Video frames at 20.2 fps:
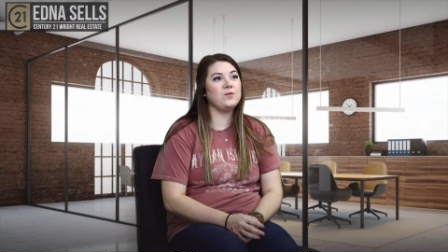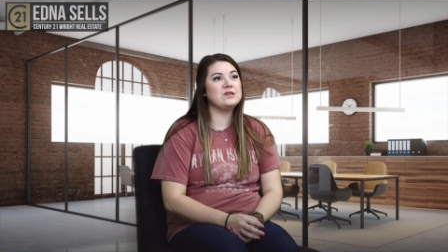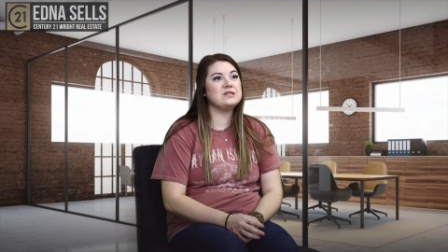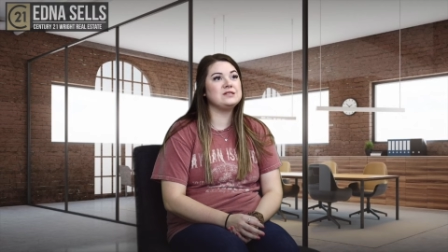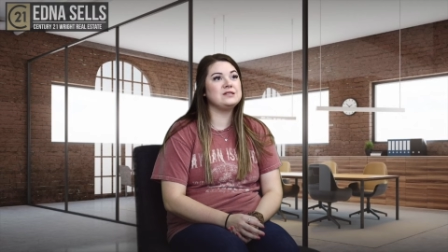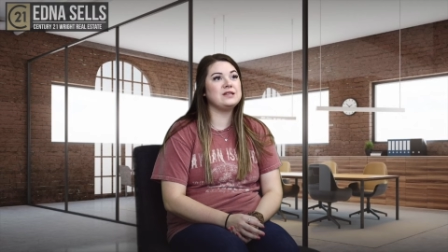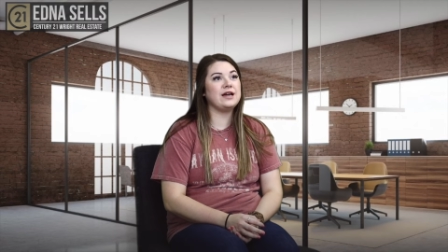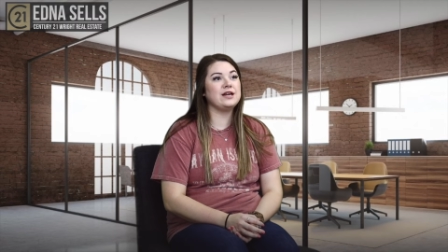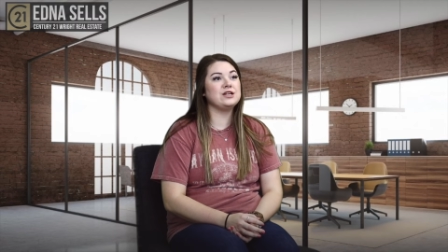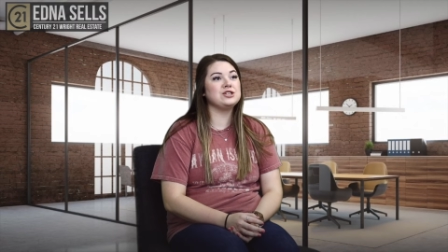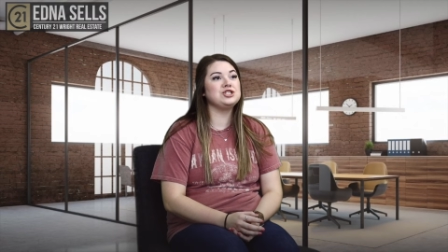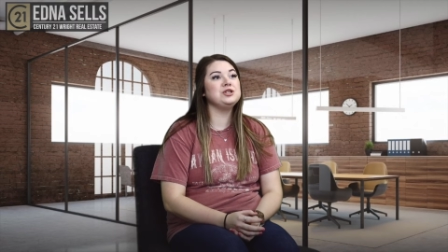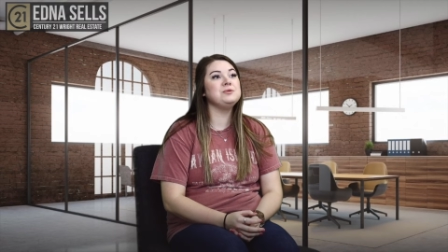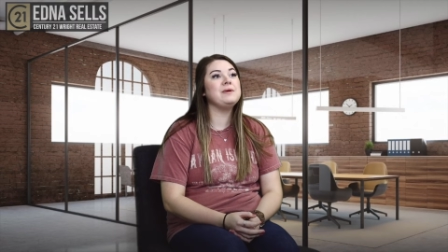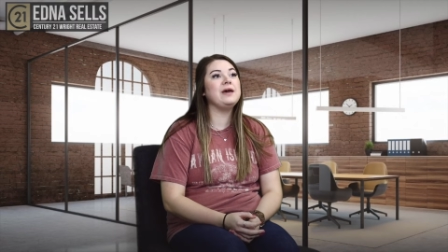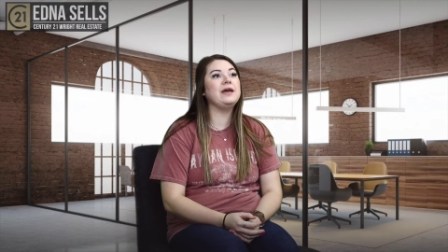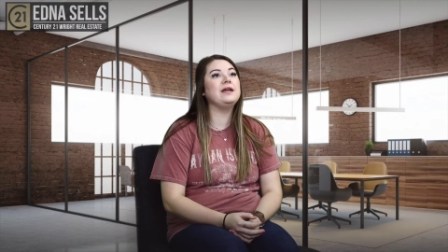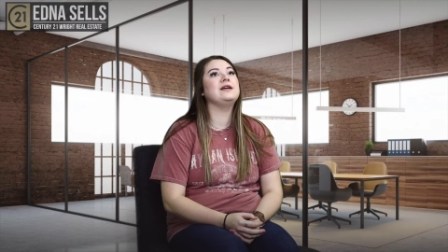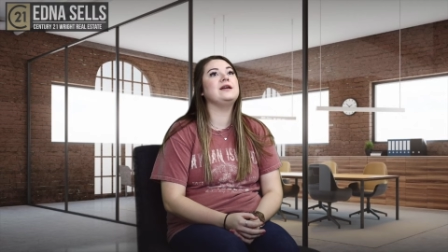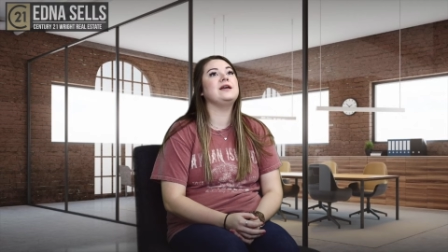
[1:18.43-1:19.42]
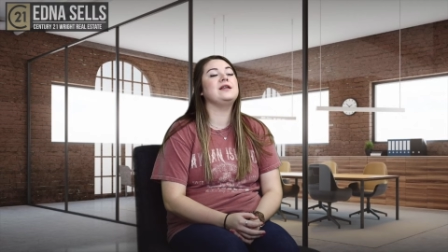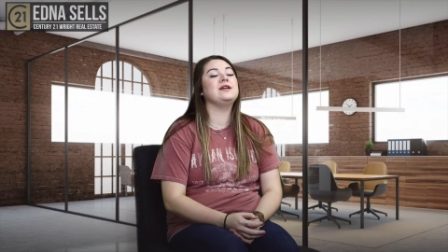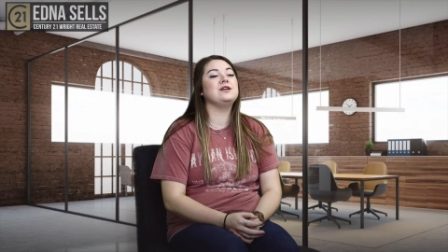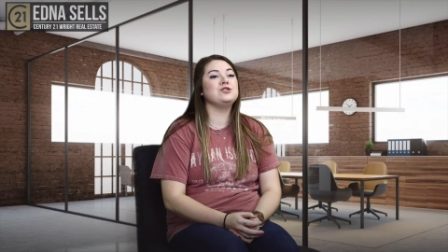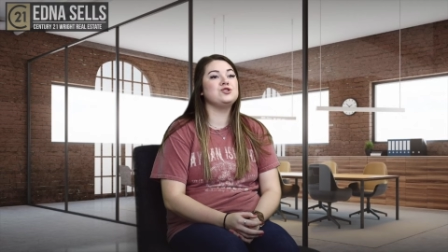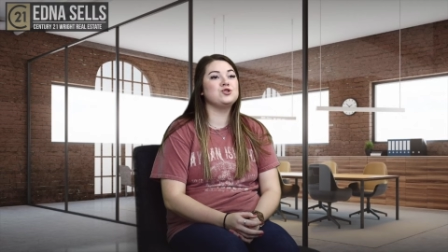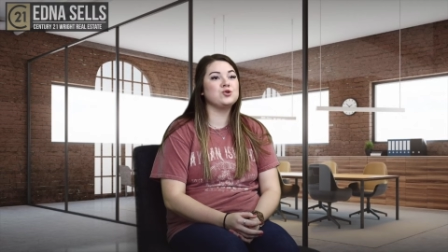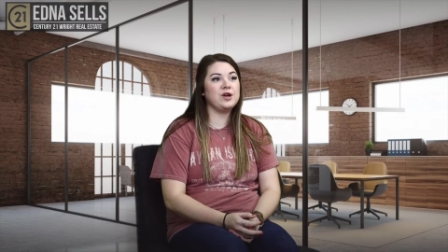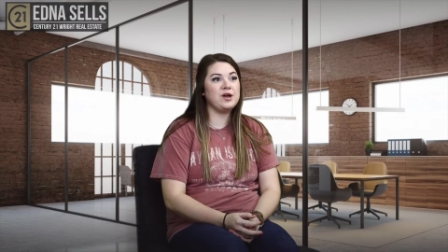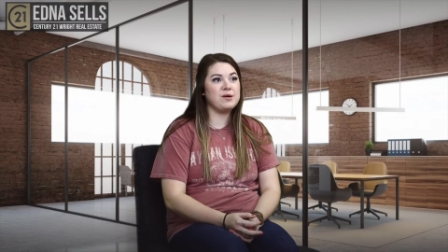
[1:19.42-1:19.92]
was that she made it an
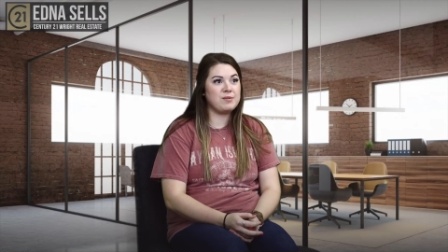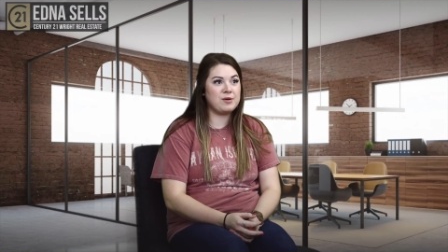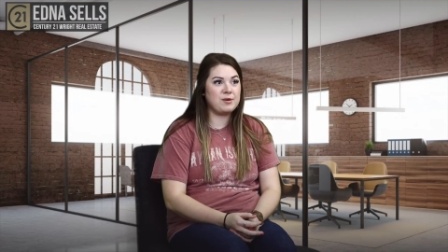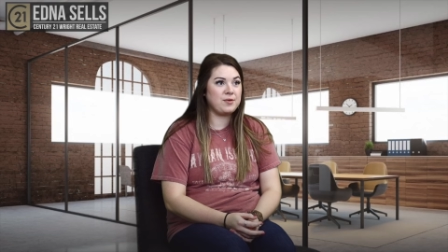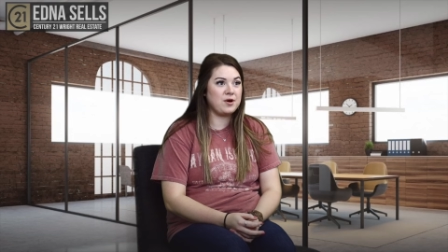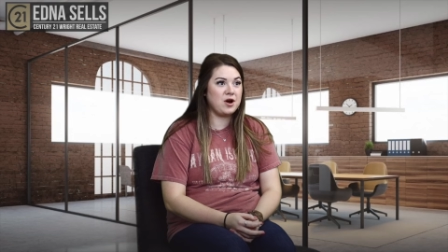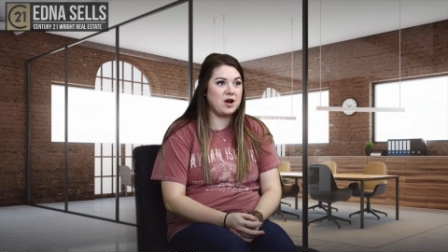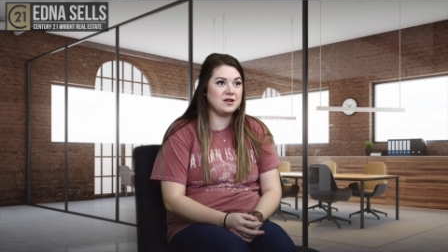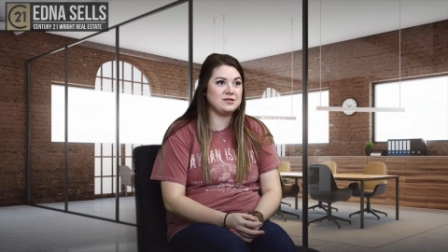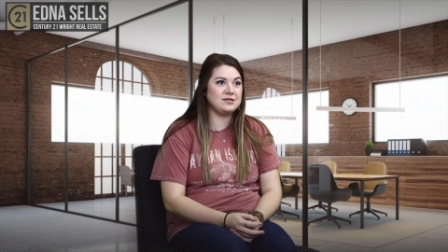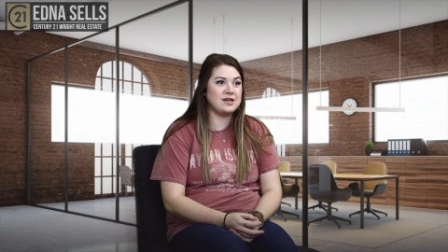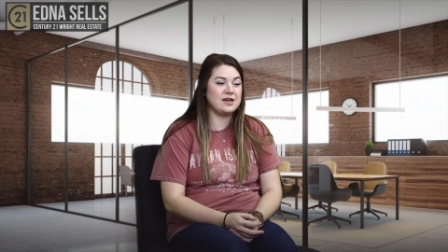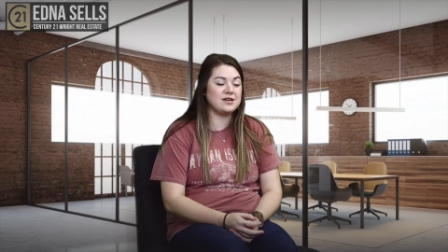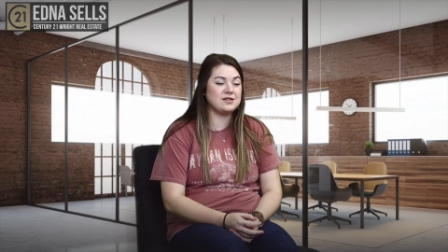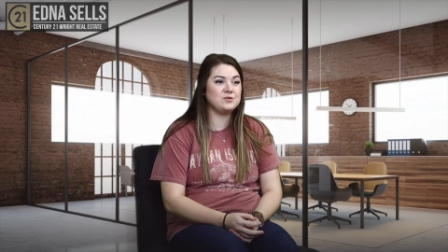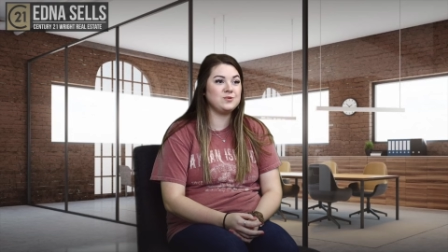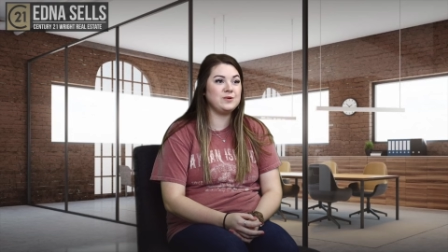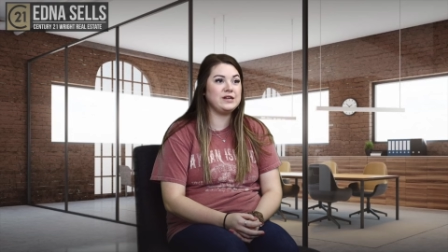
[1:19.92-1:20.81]
enjoyable process.